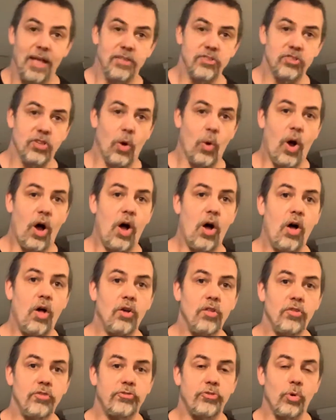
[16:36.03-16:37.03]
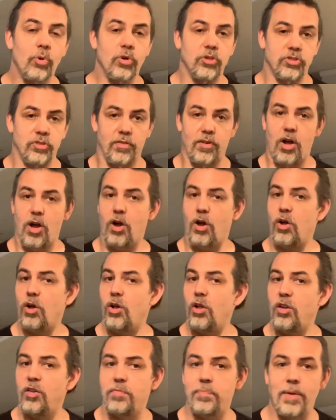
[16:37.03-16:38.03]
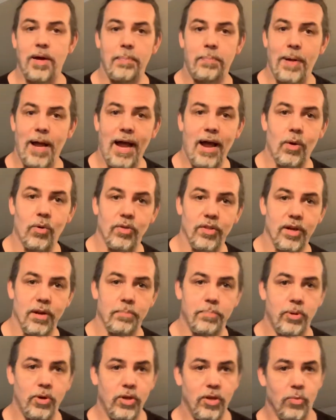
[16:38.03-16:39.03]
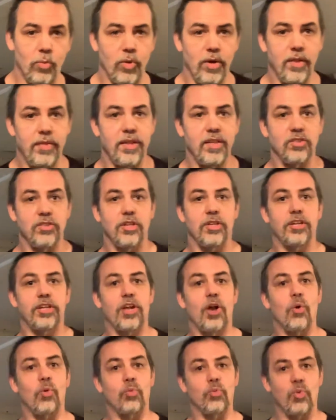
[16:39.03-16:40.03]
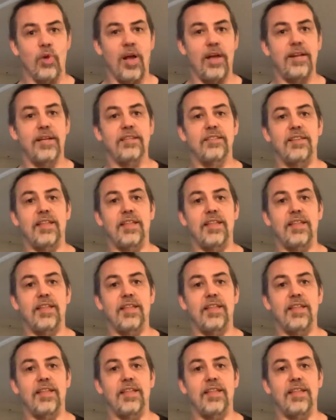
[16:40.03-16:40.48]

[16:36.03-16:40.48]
So all of the force of all of my power that I'm pulling with is going to go right into